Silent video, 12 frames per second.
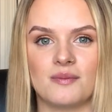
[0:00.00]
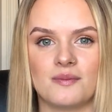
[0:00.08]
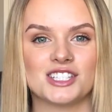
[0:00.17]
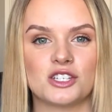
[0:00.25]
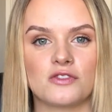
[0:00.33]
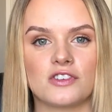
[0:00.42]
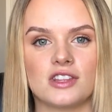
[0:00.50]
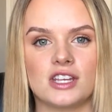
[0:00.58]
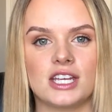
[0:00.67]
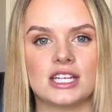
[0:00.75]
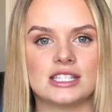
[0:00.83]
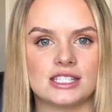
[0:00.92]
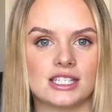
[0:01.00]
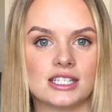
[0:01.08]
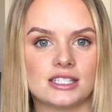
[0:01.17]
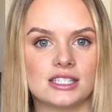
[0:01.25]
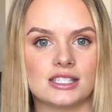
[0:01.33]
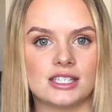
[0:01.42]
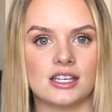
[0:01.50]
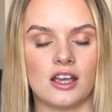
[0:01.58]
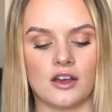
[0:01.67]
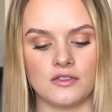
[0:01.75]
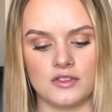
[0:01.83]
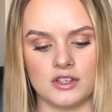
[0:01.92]
So for the consistency
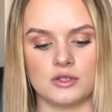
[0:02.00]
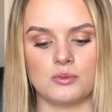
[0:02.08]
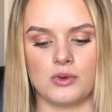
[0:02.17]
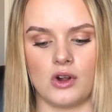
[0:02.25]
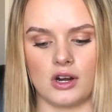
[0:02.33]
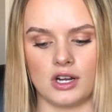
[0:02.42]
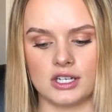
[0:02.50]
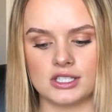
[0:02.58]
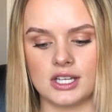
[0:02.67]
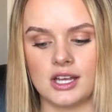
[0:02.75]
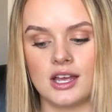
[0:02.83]
of this product,